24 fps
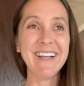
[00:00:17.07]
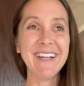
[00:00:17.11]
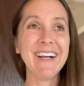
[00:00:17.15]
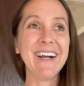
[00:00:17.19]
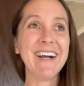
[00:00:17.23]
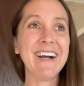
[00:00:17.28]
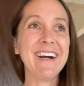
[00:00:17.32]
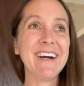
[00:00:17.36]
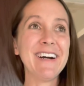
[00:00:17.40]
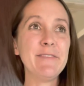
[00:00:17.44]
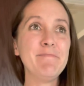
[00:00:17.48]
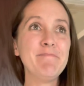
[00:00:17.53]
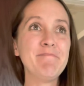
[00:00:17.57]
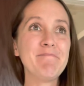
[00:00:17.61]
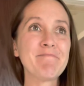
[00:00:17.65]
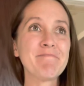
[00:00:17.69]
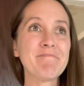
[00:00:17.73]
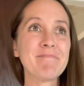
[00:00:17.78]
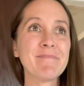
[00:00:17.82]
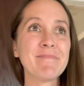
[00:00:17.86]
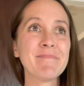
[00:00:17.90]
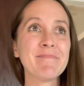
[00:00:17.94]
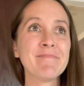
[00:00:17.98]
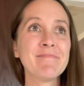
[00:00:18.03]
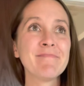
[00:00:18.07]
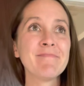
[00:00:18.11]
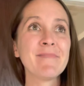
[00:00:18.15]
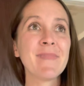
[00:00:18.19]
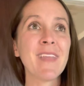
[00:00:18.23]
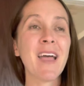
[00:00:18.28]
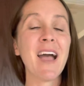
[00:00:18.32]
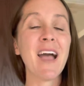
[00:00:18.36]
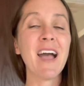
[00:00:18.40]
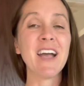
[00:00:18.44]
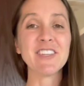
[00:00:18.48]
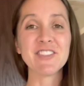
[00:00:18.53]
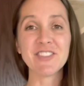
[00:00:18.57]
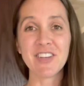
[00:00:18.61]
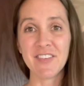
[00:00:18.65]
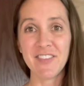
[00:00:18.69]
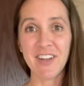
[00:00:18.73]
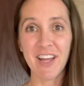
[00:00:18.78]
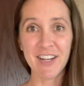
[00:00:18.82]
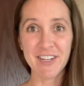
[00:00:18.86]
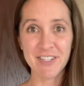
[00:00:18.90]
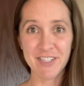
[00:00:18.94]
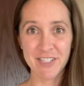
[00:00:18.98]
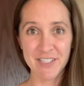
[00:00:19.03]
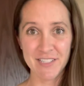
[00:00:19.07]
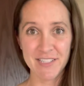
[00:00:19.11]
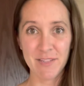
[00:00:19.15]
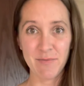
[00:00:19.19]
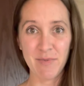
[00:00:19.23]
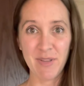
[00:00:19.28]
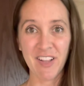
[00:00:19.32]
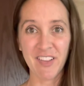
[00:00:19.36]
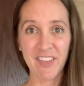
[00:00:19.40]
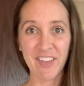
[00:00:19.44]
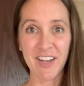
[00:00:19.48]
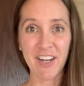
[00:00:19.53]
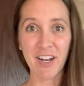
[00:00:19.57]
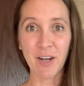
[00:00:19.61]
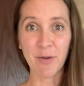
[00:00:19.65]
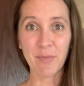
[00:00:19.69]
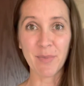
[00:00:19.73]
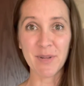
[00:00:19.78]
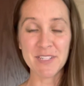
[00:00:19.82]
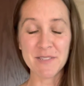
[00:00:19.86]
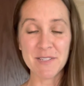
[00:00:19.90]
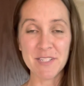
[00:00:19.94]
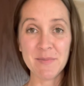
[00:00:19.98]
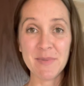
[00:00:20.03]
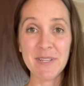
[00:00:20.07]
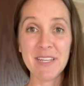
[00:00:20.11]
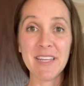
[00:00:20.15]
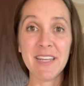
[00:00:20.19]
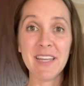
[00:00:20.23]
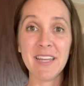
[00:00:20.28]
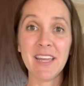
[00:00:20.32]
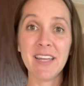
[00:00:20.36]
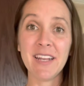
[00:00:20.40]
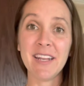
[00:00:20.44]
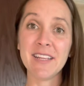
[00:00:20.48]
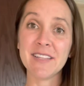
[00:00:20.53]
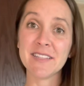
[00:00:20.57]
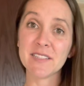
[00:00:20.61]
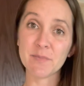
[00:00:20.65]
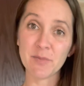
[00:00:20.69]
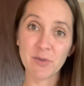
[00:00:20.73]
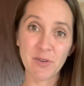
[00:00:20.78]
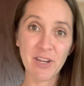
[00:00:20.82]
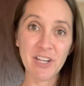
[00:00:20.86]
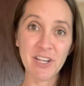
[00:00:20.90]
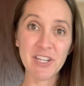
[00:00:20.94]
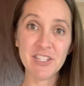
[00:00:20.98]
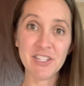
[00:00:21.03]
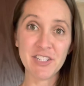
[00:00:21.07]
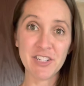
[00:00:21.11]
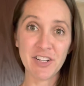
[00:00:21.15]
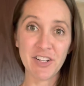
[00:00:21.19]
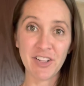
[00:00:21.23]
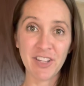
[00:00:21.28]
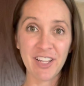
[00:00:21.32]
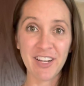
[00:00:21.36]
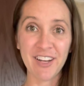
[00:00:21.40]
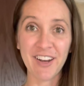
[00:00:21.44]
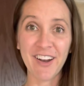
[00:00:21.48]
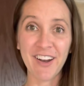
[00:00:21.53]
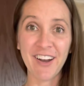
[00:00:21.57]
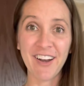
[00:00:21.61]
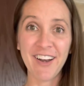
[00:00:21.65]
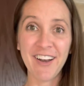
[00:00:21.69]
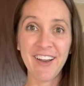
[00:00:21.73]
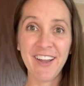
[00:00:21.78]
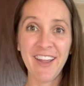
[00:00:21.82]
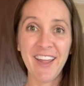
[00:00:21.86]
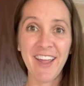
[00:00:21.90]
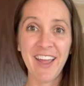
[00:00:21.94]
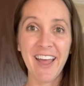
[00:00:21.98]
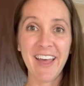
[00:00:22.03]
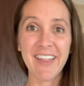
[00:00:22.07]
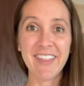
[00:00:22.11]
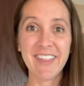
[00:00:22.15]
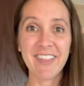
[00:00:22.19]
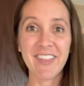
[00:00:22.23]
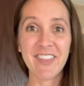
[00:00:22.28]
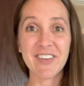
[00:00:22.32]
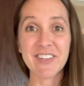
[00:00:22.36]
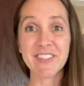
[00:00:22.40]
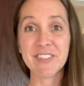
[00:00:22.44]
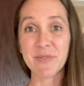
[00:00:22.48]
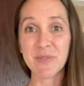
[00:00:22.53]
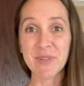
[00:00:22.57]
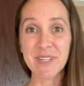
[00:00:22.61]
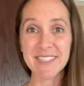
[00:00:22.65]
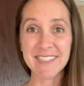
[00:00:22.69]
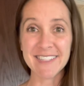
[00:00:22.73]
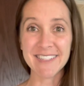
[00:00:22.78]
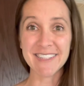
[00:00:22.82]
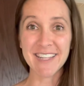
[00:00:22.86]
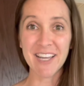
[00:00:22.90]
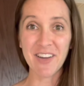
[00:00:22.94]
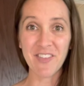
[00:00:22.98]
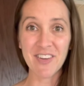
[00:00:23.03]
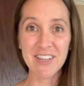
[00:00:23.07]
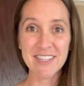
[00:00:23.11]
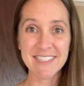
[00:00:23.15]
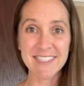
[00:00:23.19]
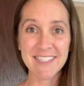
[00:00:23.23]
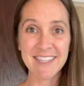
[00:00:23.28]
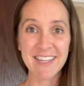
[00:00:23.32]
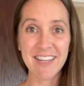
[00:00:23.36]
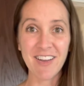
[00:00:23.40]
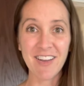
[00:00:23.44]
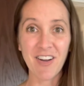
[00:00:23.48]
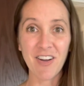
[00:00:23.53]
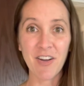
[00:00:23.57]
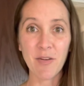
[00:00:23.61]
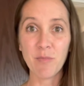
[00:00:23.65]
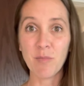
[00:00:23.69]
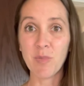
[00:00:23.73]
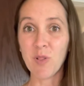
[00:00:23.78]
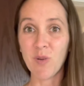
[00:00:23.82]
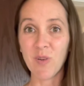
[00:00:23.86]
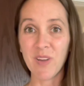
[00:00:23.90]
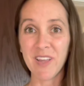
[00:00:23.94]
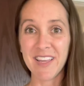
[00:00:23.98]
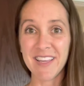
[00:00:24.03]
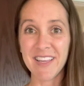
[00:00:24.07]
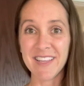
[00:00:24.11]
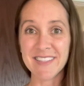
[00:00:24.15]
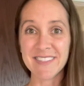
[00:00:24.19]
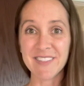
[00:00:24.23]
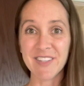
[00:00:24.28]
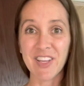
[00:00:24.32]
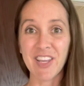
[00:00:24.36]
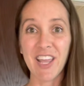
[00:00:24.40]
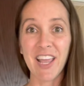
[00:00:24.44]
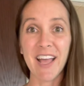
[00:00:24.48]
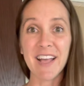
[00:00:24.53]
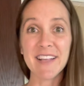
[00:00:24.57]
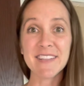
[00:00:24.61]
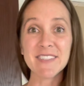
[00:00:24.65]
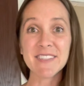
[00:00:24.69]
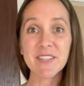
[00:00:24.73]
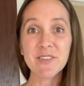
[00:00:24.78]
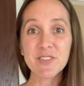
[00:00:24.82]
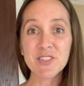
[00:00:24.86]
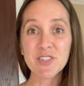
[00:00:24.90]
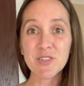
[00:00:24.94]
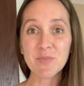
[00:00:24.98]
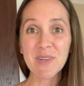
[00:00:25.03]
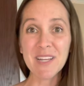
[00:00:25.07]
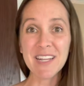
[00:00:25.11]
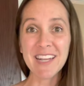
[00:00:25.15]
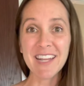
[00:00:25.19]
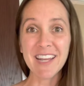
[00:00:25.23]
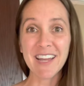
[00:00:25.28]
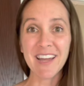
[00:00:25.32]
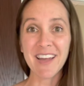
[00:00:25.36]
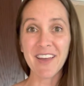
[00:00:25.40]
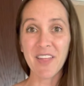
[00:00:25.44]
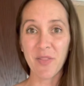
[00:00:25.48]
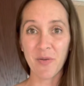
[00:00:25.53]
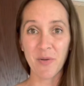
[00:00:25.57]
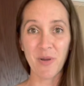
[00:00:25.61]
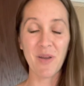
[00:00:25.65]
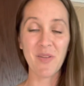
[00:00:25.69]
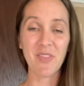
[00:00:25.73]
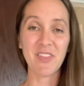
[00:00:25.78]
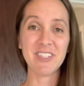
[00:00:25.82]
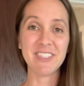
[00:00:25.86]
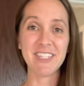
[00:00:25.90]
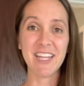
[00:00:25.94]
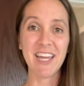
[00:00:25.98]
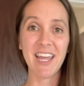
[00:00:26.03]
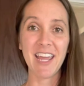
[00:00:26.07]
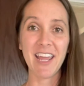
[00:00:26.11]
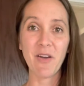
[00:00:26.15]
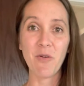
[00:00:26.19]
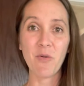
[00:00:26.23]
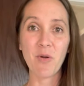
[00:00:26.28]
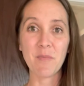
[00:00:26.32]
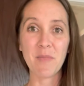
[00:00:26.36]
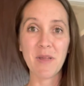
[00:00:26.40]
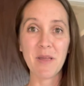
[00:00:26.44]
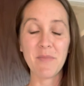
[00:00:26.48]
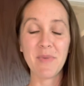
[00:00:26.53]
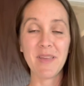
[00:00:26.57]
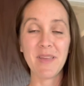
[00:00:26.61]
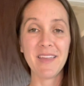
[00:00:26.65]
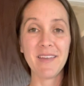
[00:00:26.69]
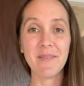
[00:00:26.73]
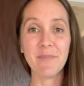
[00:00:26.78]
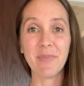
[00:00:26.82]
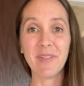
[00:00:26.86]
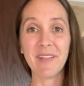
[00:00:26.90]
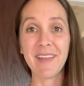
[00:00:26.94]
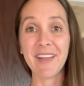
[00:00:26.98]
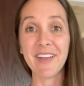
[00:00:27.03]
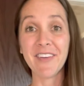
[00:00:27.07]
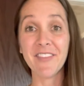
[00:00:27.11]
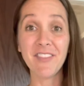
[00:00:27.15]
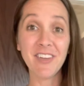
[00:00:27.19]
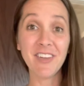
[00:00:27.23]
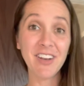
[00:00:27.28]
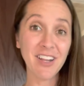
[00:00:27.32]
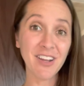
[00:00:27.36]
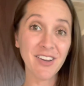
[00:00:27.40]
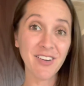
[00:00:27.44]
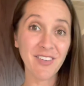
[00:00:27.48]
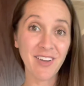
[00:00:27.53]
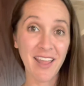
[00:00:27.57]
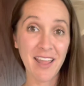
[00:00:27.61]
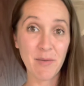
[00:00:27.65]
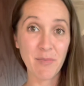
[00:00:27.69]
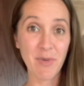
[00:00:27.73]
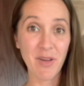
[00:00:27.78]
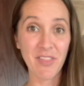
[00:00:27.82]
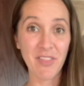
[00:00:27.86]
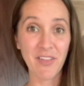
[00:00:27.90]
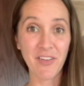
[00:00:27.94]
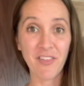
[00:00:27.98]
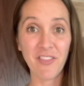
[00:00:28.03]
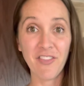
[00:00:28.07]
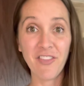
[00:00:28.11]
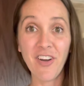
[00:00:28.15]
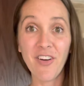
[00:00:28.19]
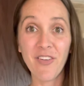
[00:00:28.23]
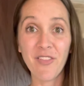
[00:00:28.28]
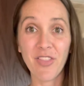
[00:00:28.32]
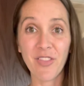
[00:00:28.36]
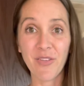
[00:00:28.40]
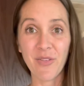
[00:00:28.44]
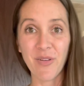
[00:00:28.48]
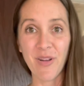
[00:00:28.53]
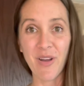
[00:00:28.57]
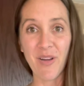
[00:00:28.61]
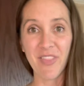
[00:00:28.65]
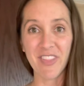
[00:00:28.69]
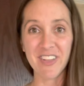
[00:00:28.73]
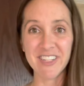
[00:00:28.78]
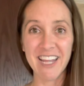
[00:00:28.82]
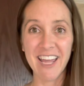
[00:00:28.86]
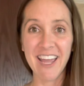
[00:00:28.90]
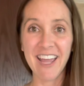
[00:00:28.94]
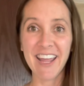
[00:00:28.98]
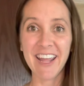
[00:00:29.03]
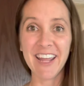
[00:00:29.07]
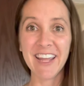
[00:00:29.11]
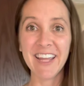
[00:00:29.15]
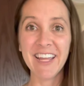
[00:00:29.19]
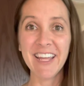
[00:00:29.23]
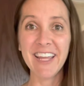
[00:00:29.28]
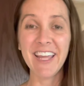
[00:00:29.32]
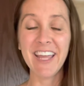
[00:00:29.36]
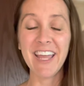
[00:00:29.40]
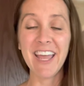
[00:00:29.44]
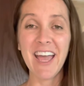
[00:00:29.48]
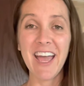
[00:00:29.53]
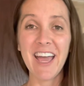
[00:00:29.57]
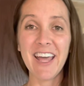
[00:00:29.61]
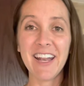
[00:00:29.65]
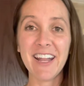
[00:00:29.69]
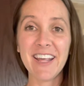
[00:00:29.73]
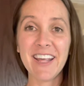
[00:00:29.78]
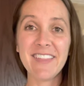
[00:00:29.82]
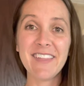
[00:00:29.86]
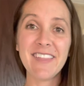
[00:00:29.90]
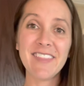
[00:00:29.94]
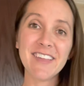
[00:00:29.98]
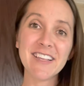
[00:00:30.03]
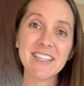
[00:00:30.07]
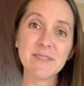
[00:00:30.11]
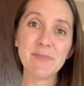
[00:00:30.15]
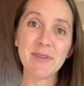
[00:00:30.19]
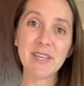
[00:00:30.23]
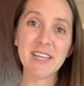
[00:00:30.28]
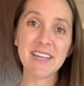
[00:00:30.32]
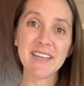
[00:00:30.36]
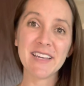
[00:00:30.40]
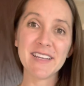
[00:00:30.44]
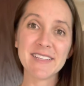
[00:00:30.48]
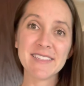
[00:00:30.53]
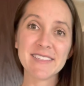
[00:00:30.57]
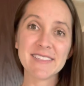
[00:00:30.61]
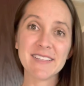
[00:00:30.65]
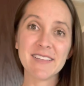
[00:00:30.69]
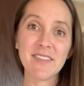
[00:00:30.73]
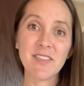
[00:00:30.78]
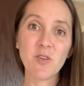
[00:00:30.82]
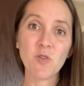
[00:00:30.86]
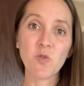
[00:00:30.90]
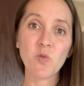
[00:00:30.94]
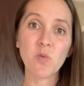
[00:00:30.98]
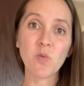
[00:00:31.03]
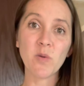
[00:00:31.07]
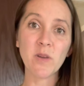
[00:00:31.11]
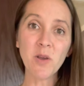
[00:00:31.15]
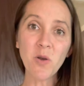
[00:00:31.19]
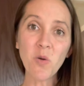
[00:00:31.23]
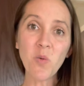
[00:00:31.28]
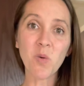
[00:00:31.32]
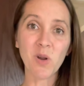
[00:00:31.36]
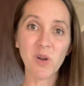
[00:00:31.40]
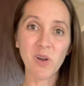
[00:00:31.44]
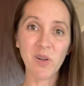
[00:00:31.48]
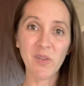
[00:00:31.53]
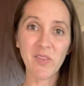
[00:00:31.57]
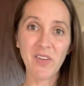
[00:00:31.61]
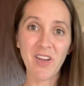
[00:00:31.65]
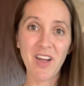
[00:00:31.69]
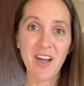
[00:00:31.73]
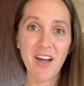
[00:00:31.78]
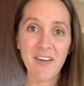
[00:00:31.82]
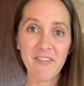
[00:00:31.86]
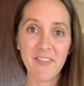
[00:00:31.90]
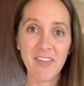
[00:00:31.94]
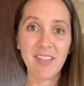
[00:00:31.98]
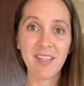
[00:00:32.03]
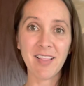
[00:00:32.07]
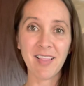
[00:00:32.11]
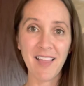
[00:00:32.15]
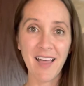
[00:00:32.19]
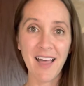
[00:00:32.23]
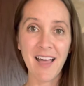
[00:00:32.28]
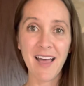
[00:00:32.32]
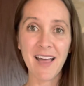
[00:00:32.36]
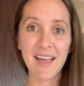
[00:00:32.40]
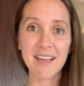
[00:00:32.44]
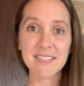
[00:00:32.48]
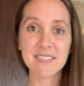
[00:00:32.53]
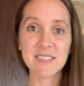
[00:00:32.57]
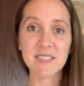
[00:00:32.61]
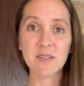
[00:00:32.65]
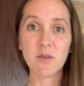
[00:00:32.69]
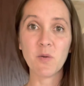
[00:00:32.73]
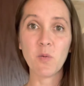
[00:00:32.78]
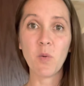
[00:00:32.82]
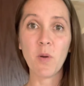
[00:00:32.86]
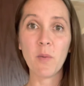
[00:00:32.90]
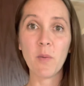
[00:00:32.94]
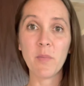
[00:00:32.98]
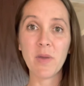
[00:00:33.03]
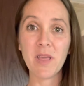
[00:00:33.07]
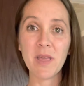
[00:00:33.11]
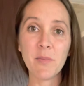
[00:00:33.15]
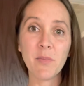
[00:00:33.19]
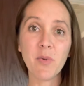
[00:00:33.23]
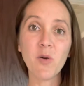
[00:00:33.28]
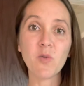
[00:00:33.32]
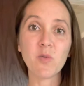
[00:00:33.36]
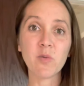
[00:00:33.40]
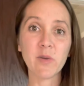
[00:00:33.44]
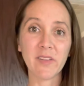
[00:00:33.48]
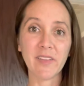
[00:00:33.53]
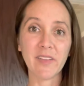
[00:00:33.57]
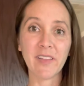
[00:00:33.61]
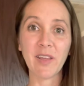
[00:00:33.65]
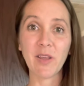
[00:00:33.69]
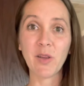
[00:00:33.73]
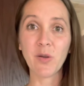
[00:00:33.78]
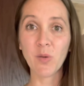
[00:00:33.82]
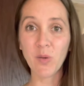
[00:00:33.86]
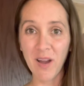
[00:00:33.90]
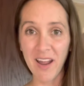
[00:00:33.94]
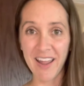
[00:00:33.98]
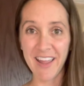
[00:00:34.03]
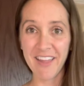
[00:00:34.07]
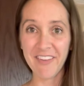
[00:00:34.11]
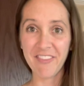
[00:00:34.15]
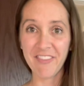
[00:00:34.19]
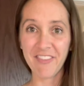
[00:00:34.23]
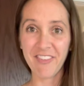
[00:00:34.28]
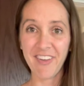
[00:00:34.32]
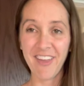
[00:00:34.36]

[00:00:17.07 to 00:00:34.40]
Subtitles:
I strive not just to be a leader, but to be an inspirational leader. I think there's a reason that we see our employees looking at social media throughout the day, or maybe playing a video game on their phone throughout the day. And I think that's because the real world often lacks what people really crave.